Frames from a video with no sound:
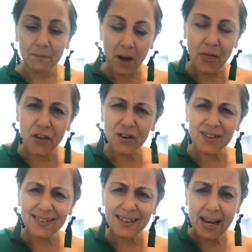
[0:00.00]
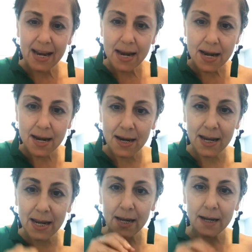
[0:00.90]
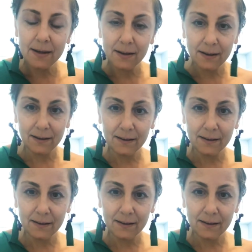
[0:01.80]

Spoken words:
mothers need,